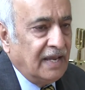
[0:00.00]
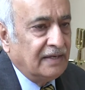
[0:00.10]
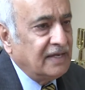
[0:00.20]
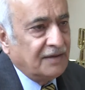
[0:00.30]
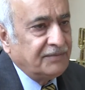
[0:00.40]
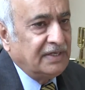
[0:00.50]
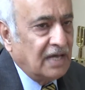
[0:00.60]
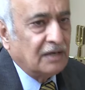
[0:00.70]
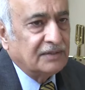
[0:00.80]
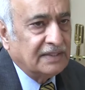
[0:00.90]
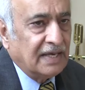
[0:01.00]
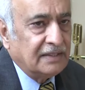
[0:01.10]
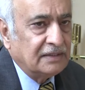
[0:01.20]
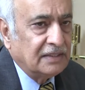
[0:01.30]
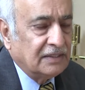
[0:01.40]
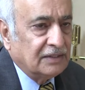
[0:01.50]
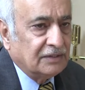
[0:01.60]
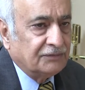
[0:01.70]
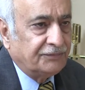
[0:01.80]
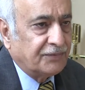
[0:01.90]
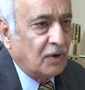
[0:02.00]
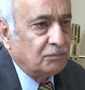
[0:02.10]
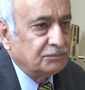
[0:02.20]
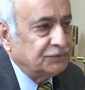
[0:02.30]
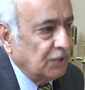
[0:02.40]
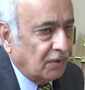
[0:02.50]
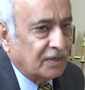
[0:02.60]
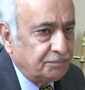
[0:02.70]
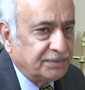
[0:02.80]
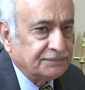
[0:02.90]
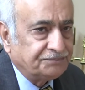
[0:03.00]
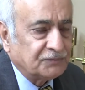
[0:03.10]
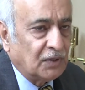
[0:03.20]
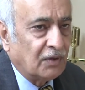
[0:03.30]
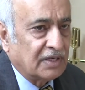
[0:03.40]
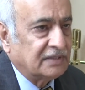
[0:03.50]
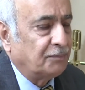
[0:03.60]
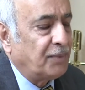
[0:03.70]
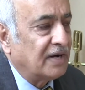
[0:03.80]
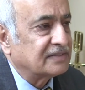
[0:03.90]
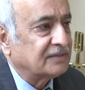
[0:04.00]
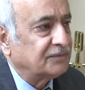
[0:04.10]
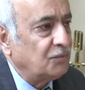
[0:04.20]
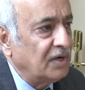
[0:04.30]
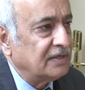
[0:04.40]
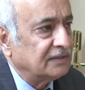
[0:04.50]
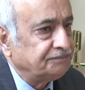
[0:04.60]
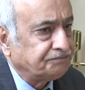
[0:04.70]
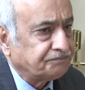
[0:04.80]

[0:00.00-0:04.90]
and every now and then from Europe or other parts of the world.